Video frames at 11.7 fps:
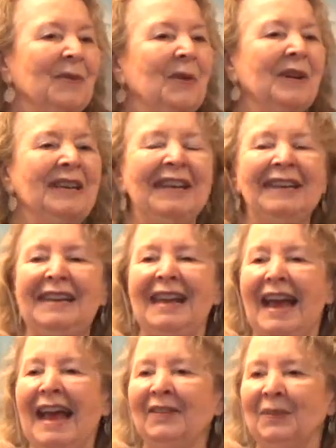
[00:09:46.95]
or in any
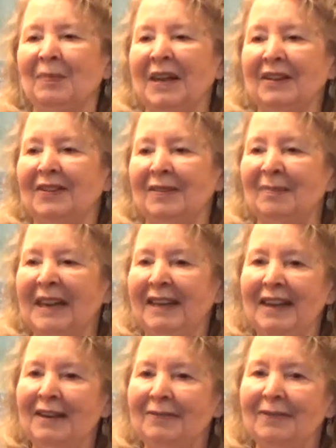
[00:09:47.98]
aspect of my
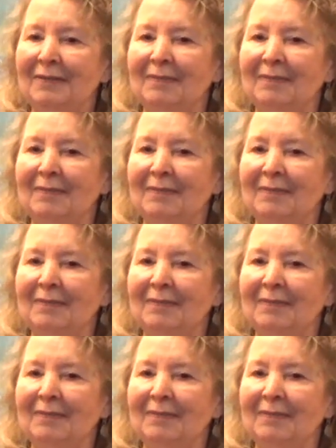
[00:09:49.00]
life.